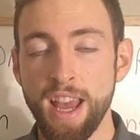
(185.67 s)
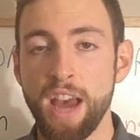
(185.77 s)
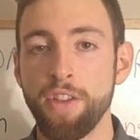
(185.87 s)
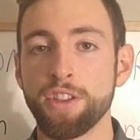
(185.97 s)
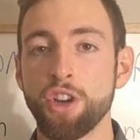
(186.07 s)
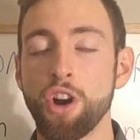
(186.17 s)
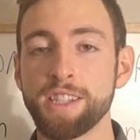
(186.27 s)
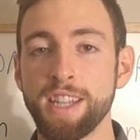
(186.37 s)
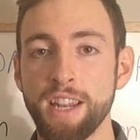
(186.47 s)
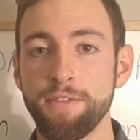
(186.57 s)
And this
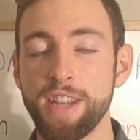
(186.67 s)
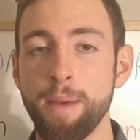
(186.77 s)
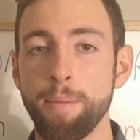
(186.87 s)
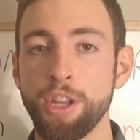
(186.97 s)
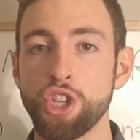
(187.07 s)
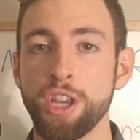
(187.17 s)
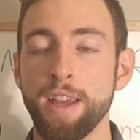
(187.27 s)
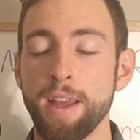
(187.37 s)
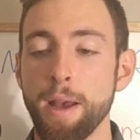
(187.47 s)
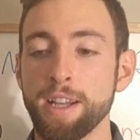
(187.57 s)
oxidative damage
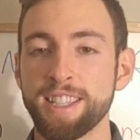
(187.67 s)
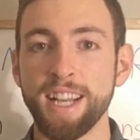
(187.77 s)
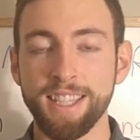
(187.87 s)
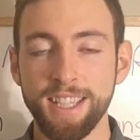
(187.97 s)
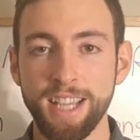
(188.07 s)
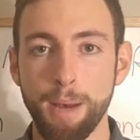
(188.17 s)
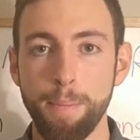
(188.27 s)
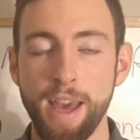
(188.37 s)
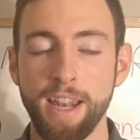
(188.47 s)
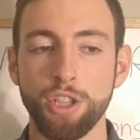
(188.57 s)
sets us up,
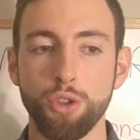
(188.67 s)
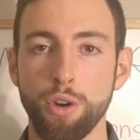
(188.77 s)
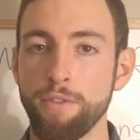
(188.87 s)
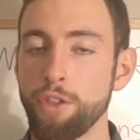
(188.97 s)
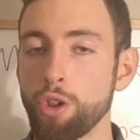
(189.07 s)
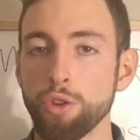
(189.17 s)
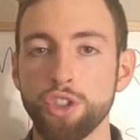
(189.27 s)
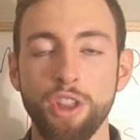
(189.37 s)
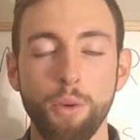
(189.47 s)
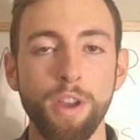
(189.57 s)
and it's sort of the
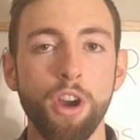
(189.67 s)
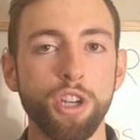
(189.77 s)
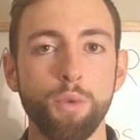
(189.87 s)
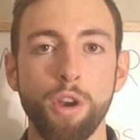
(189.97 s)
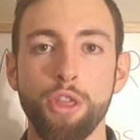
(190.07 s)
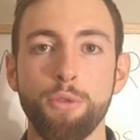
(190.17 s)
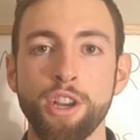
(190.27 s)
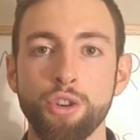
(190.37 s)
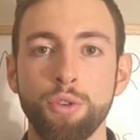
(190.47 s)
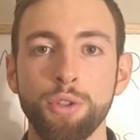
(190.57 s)
closer that we are to our
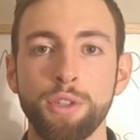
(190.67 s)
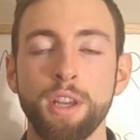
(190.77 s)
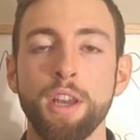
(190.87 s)
threshold,